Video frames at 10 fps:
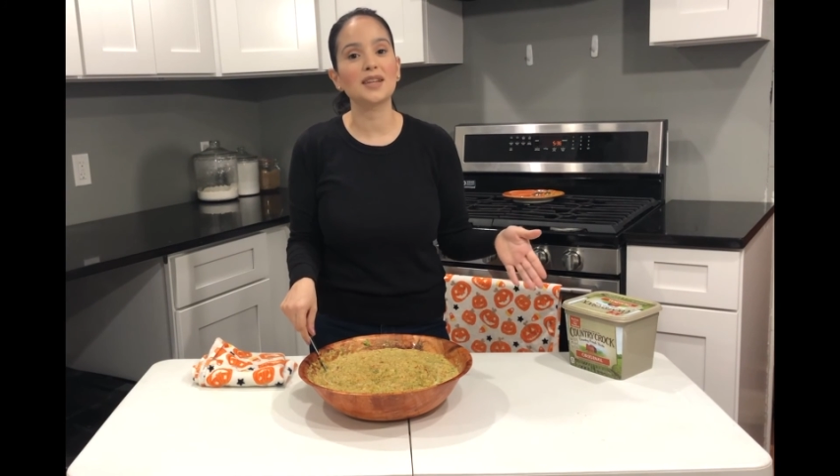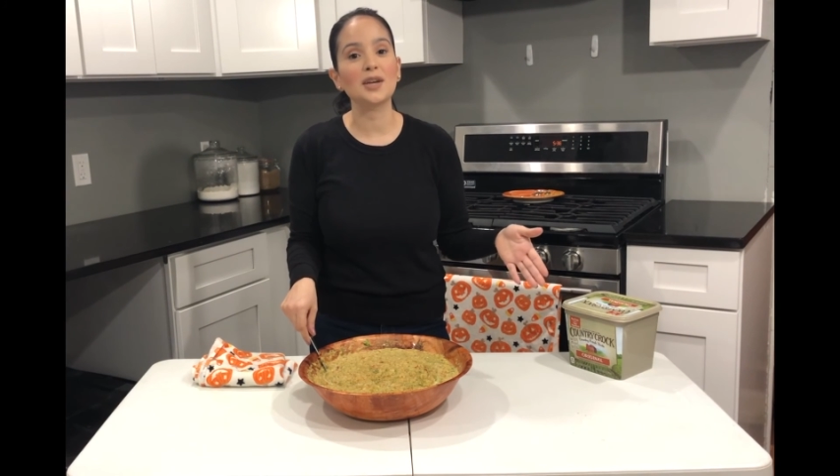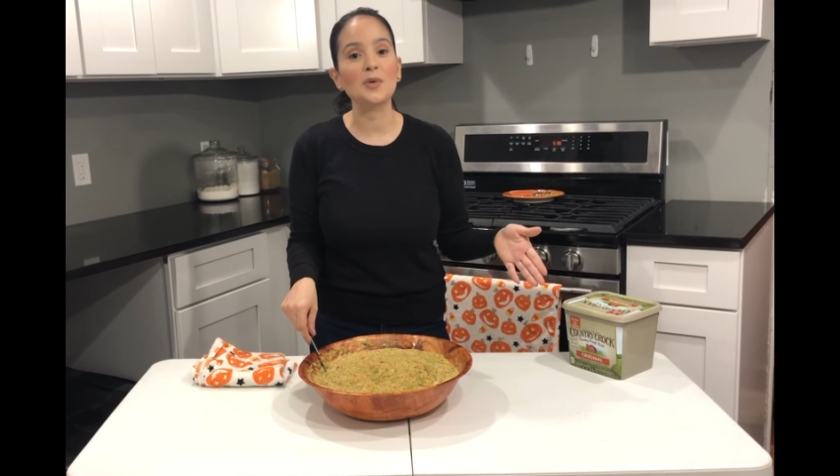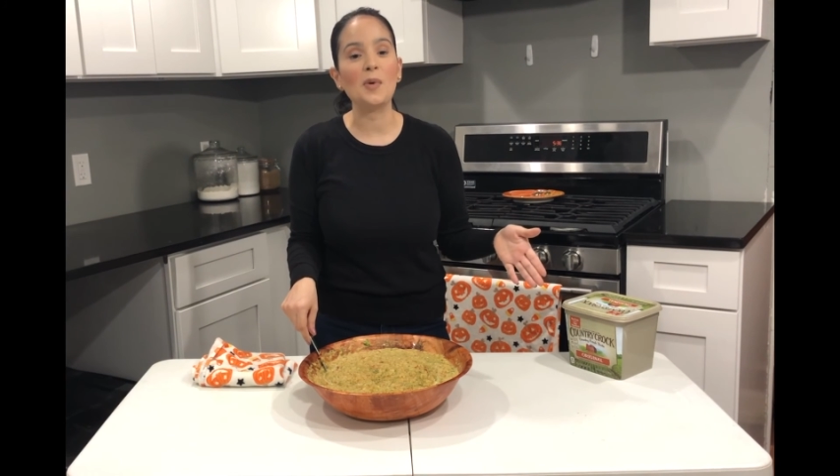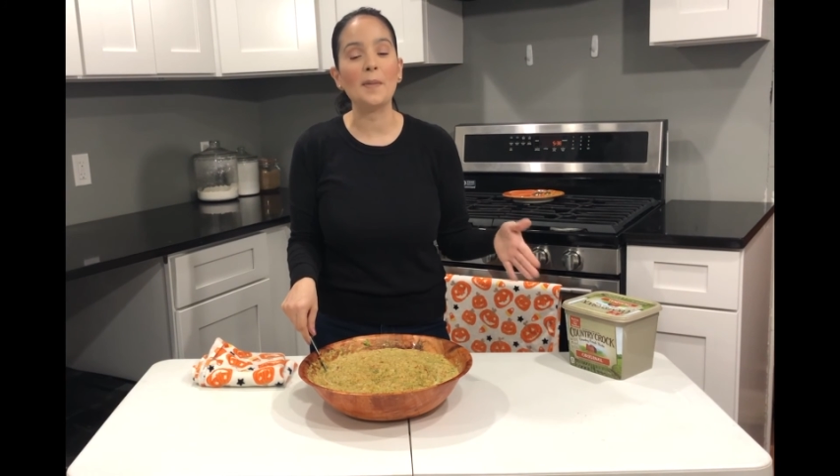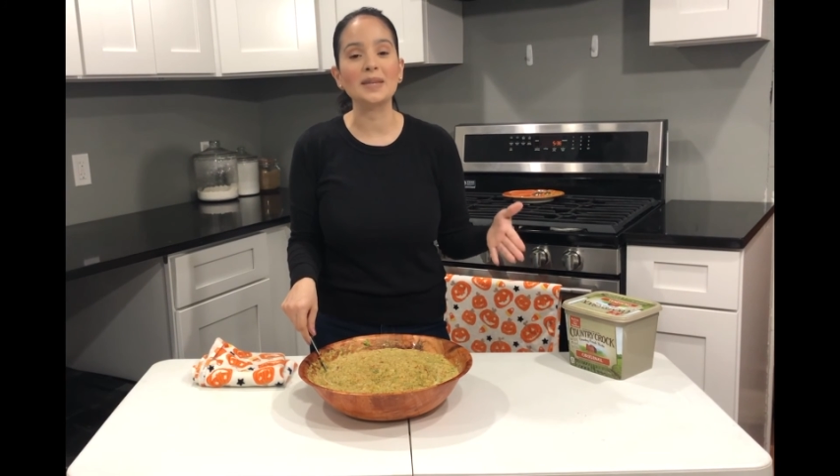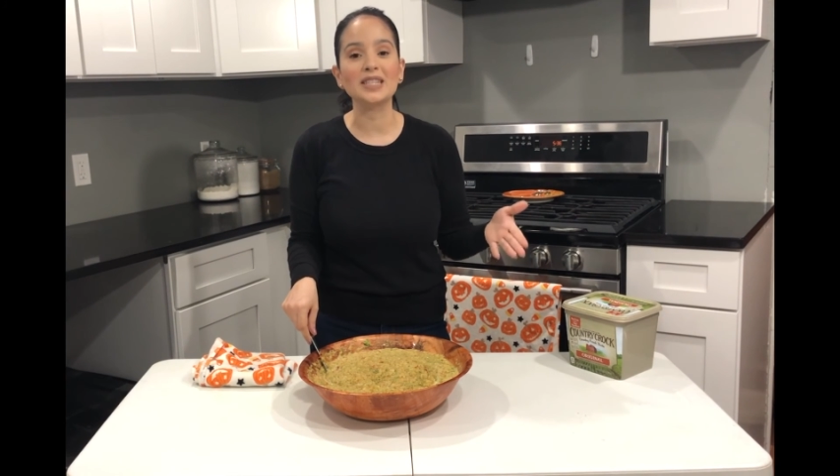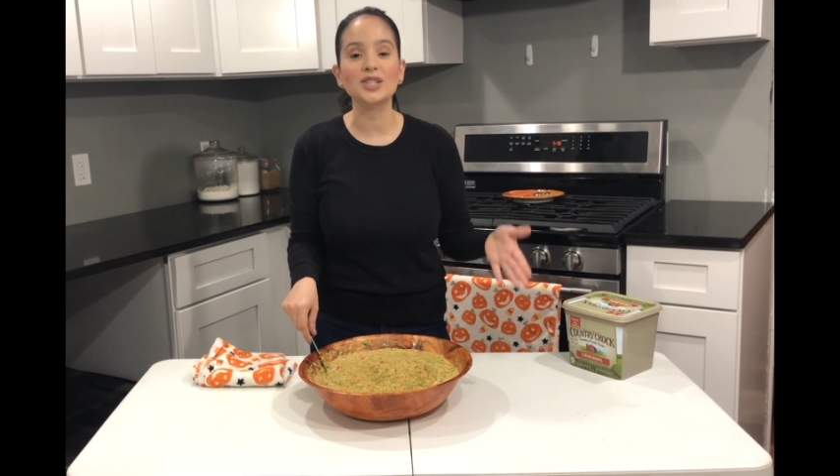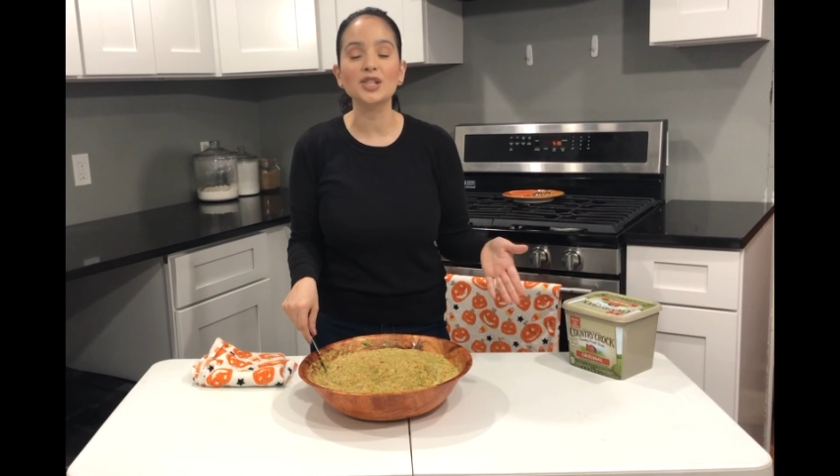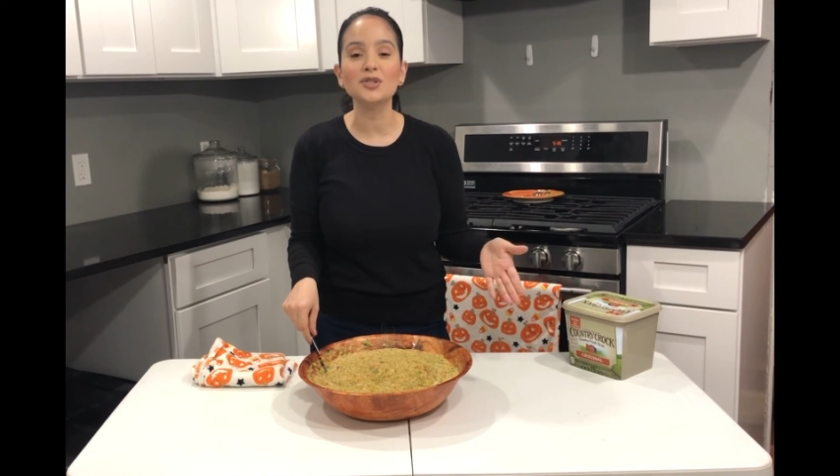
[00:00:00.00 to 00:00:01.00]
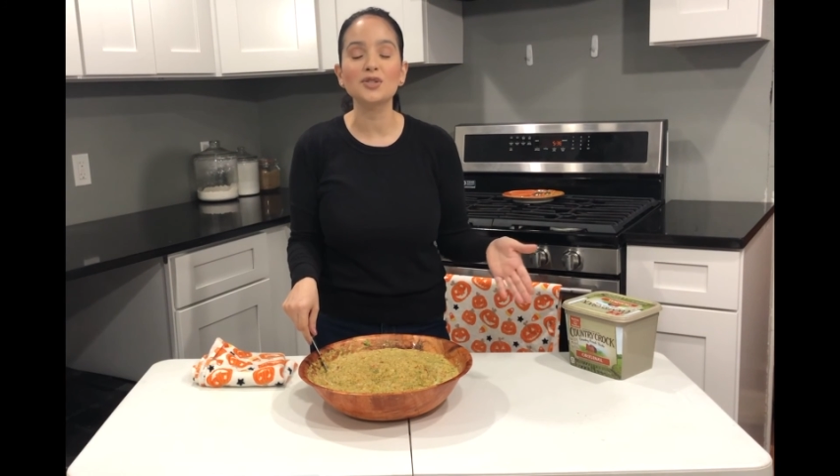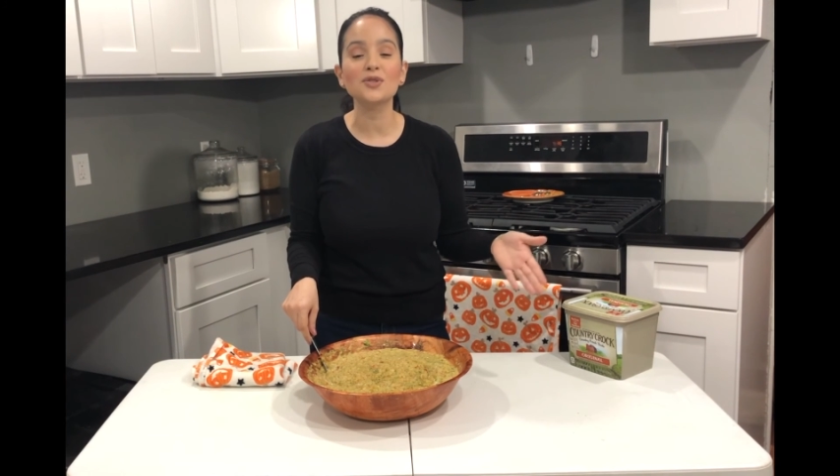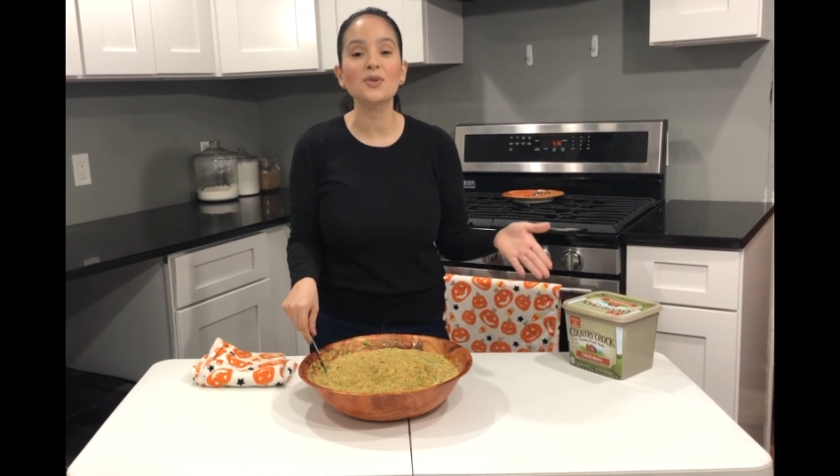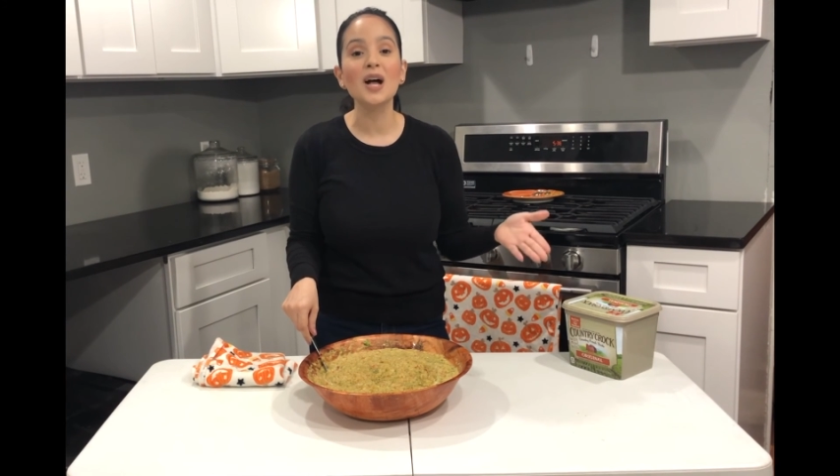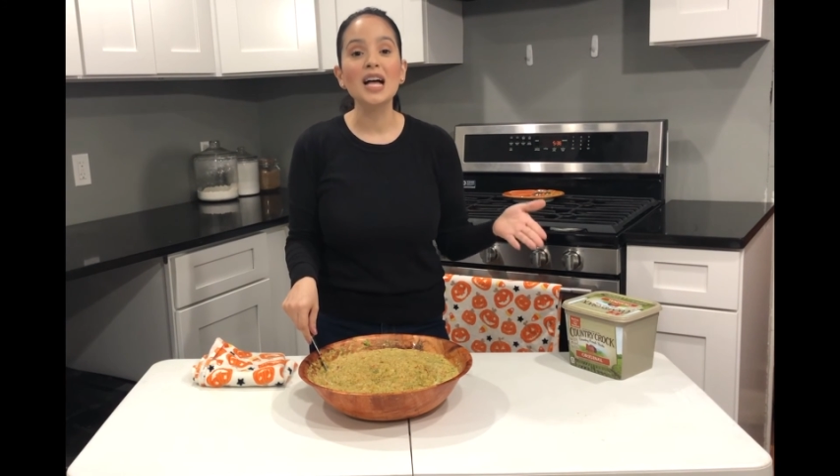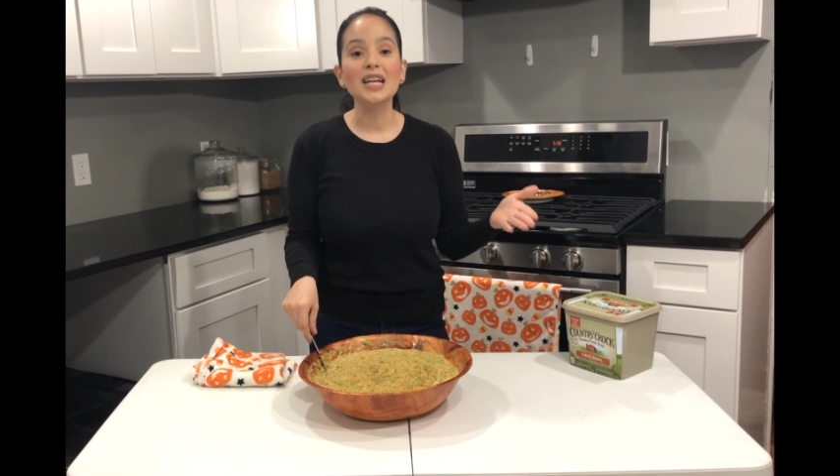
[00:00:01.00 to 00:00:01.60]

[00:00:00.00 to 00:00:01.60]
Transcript: that you want me to teach you,